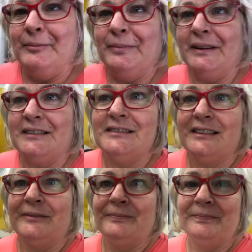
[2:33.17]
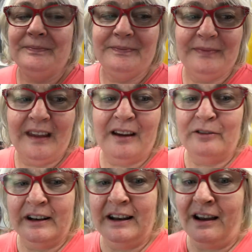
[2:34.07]
but I
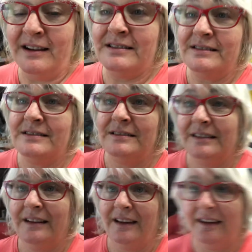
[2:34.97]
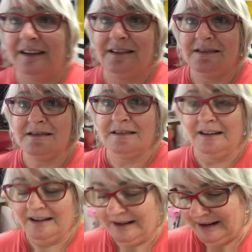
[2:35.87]
really liked it, and
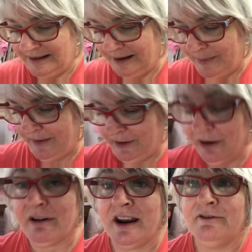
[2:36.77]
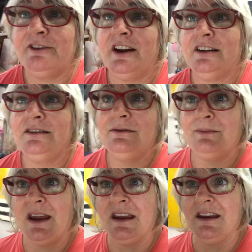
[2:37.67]
I'm having great fun
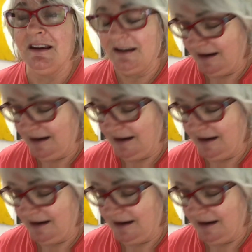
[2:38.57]
making